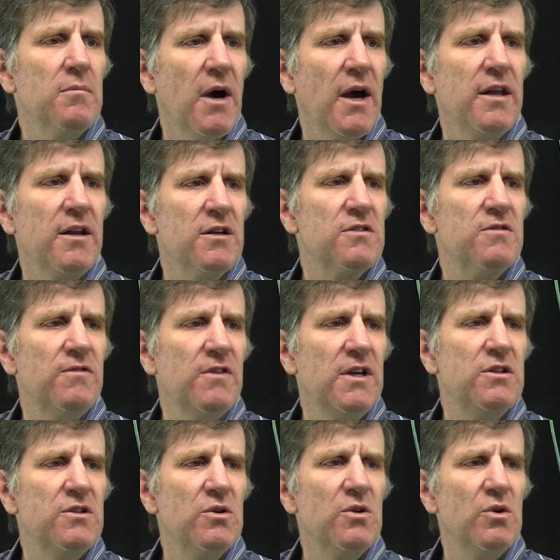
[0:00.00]
minus
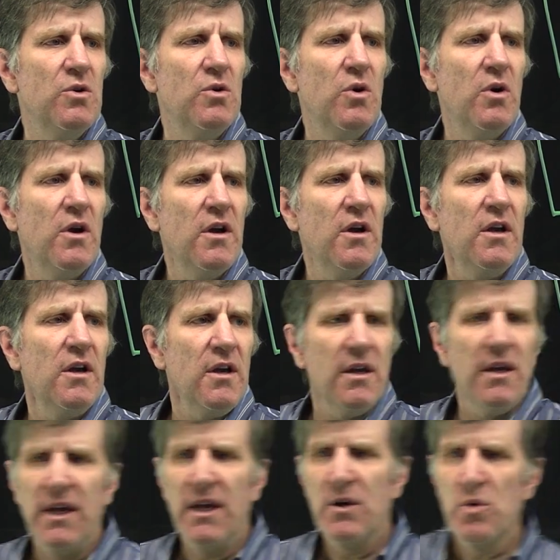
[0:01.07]
v2
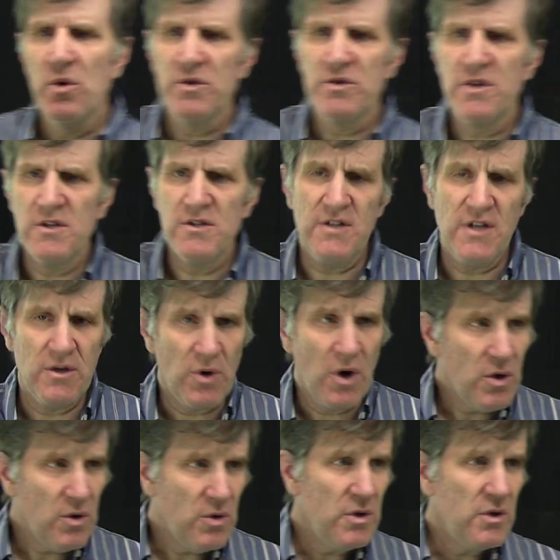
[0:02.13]
equals
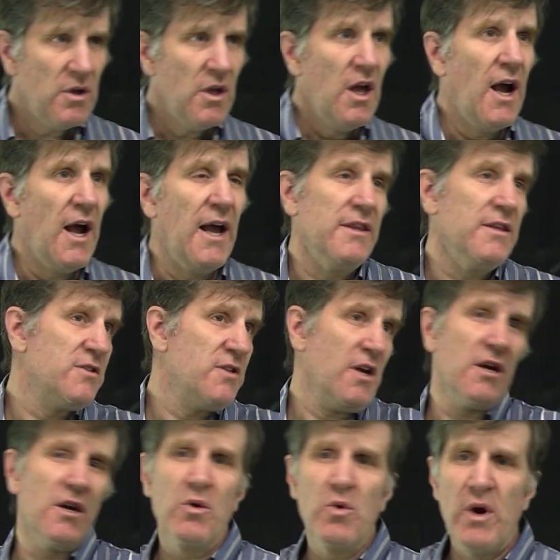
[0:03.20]
0. And the
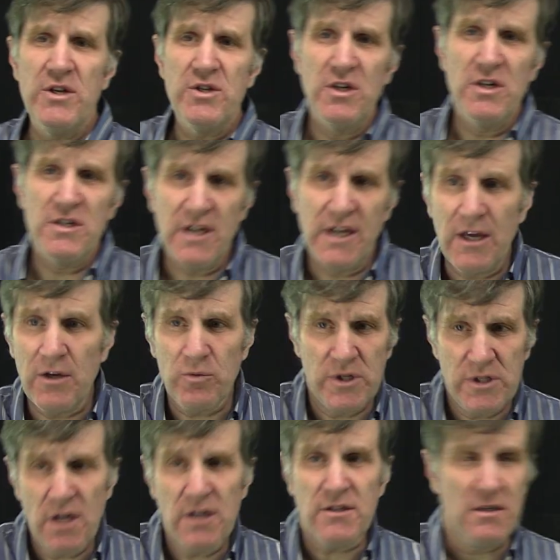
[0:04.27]
second equation is again
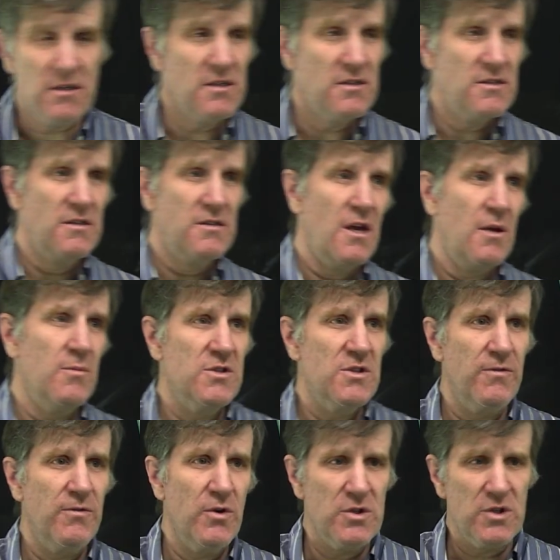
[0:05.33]
redundant. It's the same as the
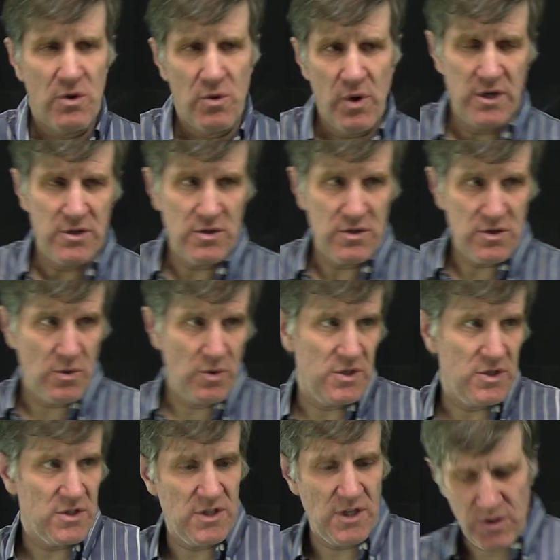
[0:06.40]
first equation, so we
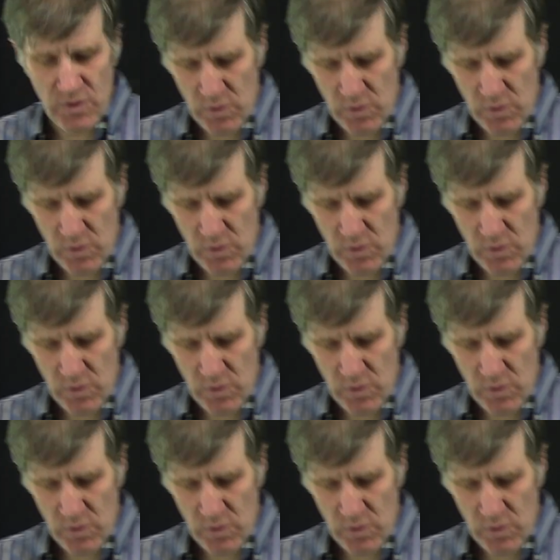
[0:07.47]
just need